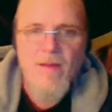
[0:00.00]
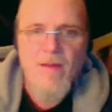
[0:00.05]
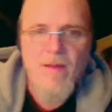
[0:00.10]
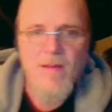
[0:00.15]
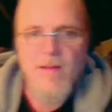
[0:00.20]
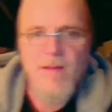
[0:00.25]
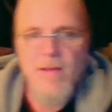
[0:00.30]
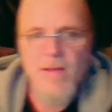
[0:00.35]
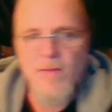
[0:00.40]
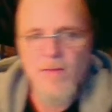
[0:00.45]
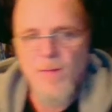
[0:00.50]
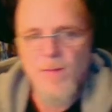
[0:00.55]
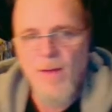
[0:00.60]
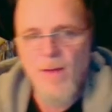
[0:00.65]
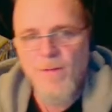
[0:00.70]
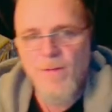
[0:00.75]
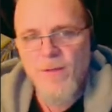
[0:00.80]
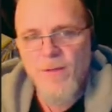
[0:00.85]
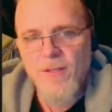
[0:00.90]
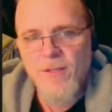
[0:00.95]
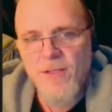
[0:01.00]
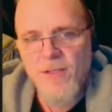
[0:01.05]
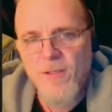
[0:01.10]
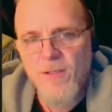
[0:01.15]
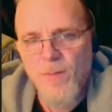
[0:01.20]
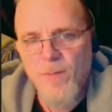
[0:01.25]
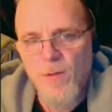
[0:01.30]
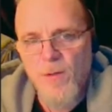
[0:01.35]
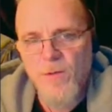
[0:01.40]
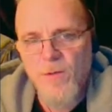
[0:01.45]
It was my first
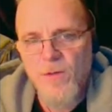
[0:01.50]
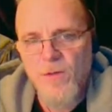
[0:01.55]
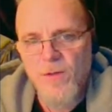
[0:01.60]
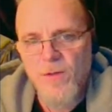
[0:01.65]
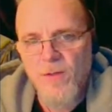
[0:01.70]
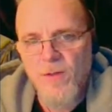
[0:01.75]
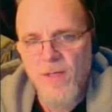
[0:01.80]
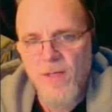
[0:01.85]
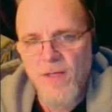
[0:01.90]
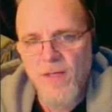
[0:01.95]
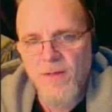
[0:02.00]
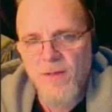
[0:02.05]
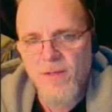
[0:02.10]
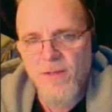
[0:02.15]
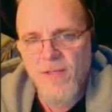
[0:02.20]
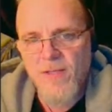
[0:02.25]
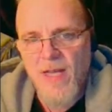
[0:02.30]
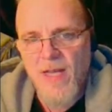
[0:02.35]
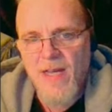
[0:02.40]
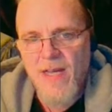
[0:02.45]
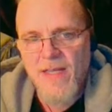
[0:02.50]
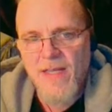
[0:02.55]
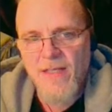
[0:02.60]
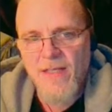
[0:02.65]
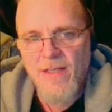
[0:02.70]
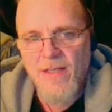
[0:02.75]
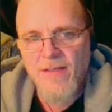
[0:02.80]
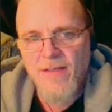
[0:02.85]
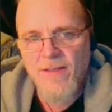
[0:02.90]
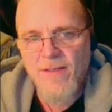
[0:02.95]
exposure to the other side
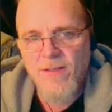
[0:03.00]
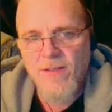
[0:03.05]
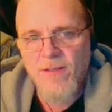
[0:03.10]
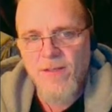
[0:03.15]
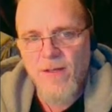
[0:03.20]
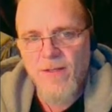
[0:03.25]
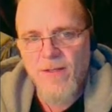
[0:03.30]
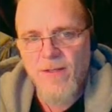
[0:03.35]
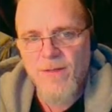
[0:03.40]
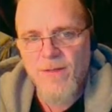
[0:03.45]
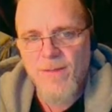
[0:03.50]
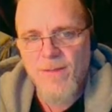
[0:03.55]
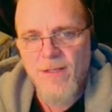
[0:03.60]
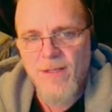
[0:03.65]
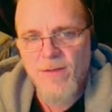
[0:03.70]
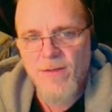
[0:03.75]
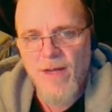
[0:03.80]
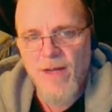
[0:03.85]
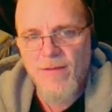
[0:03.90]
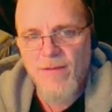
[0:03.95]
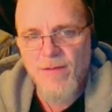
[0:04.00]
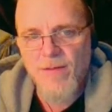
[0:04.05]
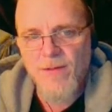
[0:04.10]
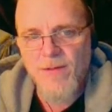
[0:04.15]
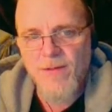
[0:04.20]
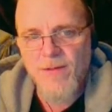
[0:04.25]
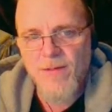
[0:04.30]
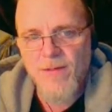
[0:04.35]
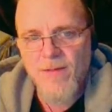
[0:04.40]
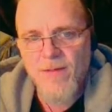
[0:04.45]
and the start of my
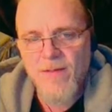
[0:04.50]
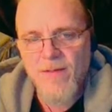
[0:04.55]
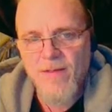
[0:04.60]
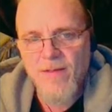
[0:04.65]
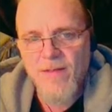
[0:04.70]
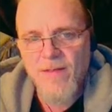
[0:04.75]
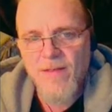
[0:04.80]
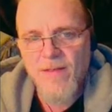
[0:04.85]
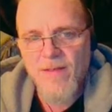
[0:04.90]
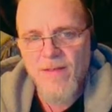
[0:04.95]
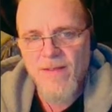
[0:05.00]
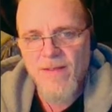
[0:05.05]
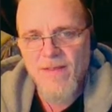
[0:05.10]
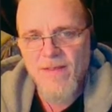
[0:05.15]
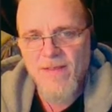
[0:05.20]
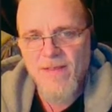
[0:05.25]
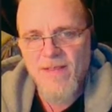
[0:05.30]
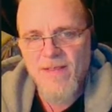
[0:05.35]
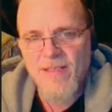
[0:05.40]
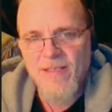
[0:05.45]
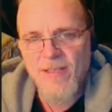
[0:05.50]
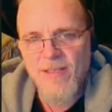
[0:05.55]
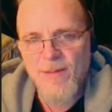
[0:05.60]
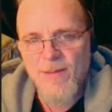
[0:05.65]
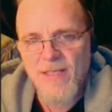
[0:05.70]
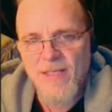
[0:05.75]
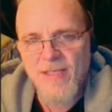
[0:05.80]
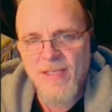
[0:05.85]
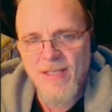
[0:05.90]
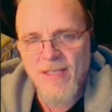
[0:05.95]
travels. That doesn't
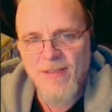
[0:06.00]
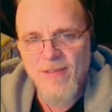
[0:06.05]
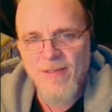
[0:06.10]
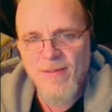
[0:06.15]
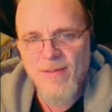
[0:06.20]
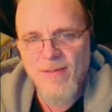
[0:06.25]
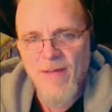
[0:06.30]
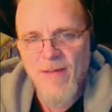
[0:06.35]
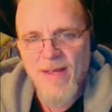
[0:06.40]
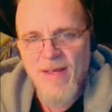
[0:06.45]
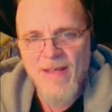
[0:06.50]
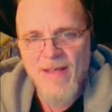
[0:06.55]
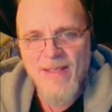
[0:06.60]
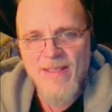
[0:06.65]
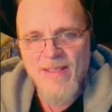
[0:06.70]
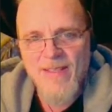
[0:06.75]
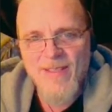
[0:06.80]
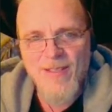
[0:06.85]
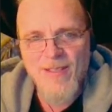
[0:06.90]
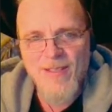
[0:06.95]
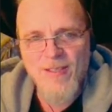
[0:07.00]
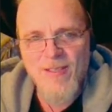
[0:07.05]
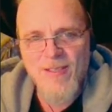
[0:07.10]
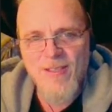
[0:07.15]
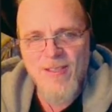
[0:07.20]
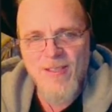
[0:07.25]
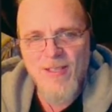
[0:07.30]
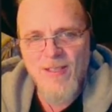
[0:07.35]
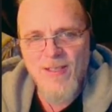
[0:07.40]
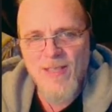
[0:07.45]
make sense. This
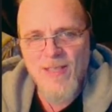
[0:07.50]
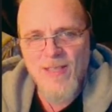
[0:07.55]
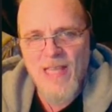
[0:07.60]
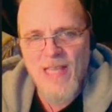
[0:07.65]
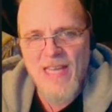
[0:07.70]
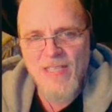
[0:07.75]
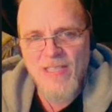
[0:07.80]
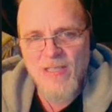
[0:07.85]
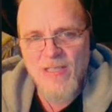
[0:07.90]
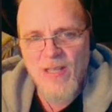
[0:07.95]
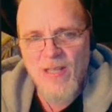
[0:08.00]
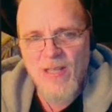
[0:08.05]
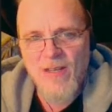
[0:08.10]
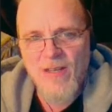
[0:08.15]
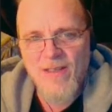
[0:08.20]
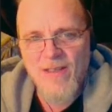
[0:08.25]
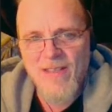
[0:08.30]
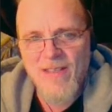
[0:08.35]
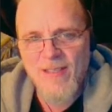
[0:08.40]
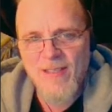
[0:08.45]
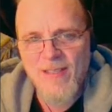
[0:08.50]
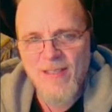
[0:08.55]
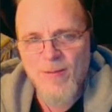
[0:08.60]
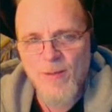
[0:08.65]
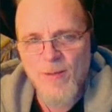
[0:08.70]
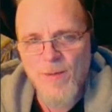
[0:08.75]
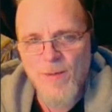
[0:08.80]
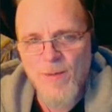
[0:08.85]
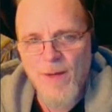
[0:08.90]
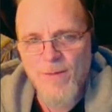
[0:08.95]
didn't last long, as it
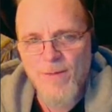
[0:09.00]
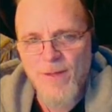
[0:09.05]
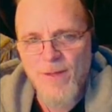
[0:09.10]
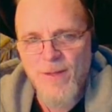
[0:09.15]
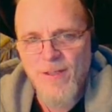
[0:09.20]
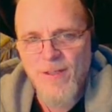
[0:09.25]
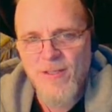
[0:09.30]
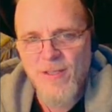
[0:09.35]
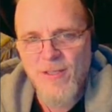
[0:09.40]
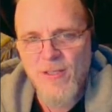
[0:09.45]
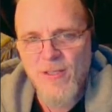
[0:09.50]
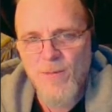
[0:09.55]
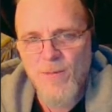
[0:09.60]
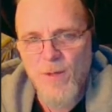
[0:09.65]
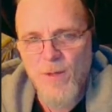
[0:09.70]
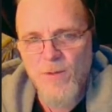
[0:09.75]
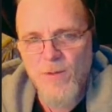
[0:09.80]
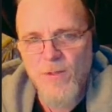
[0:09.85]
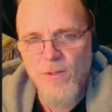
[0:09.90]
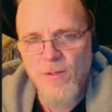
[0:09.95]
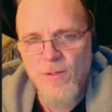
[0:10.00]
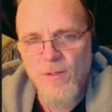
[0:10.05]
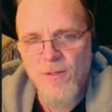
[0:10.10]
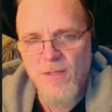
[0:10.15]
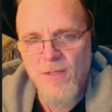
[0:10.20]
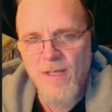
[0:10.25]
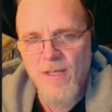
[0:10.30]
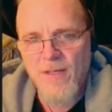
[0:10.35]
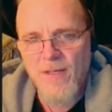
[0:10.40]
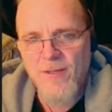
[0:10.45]
was my first exposure to
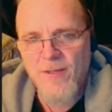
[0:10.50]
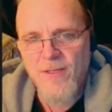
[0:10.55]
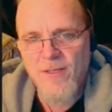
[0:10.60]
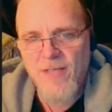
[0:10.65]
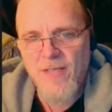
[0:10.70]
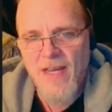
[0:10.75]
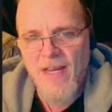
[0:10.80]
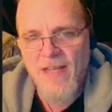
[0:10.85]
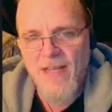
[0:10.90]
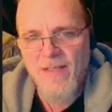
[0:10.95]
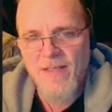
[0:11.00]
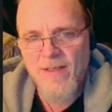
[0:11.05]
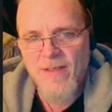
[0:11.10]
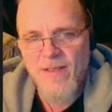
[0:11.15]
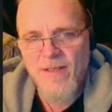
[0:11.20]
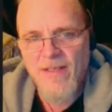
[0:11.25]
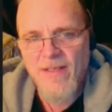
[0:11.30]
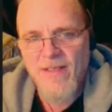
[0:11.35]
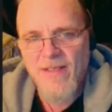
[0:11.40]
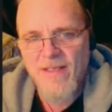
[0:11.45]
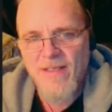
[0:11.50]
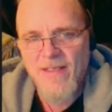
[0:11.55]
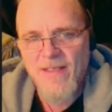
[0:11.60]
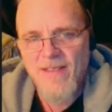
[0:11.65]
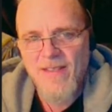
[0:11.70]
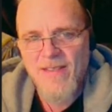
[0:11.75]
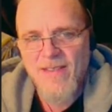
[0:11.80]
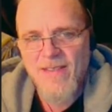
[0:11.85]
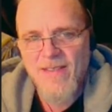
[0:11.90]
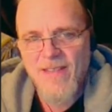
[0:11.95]
the other side
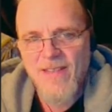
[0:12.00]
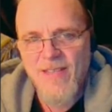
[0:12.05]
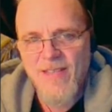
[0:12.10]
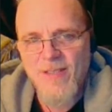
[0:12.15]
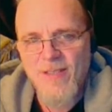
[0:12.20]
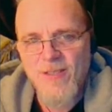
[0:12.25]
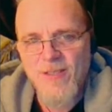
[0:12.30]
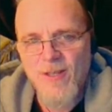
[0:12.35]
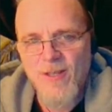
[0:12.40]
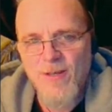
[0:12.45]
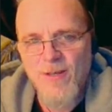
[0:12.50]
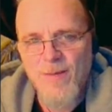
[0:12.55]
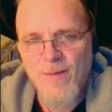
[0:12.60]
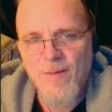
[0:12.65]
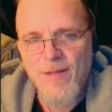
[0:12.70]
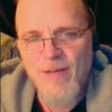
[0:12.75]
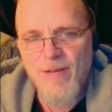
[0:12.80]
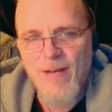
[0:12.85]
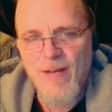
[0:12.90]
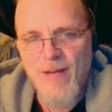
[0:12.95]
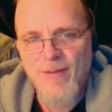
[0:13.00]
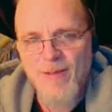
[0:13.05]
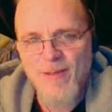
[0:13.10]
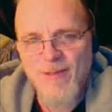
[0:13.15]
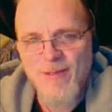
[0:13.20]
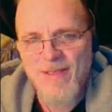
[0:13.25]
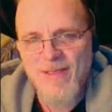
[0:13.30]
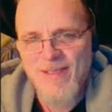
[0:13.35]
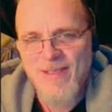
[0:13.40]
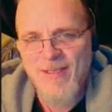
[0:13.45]
and the start of my travels.
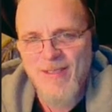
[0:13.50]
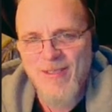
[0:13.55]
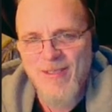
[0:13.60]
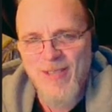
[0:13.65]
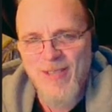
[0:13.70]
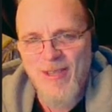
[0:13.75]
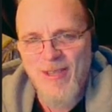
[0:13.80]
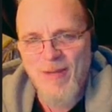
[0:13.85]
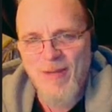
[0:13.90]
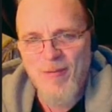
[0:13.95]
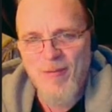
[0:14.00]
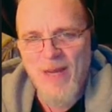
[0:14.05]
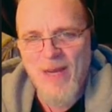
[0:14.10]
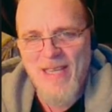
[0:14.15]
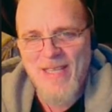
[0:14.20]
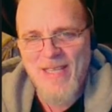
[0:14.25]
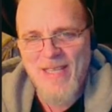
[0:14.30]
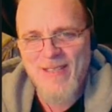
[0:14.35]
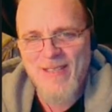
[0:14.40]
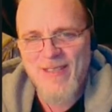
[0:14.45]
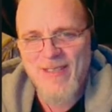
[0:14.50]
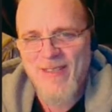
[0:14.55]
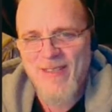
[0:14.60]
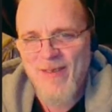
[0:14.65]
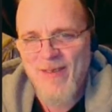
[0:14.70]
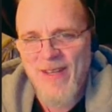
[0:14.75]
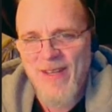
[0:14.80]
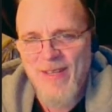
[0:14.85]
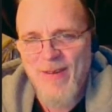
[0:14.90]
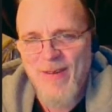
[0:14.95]
You just suddenly went into,
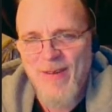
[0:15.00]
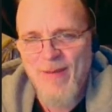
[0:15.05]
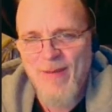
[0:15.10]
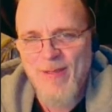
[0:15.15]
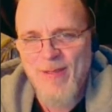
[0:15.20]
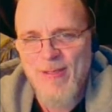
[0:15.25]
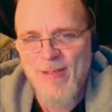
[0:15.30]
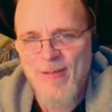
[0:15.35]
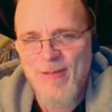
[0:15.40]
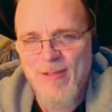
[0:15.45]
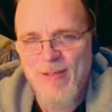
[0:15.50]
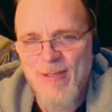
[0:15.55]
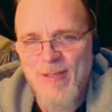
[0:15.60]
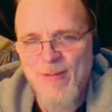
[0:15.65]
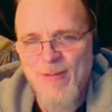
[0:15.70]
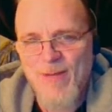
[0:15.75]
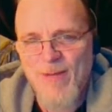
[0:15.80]
well, you know what, let's do it this way.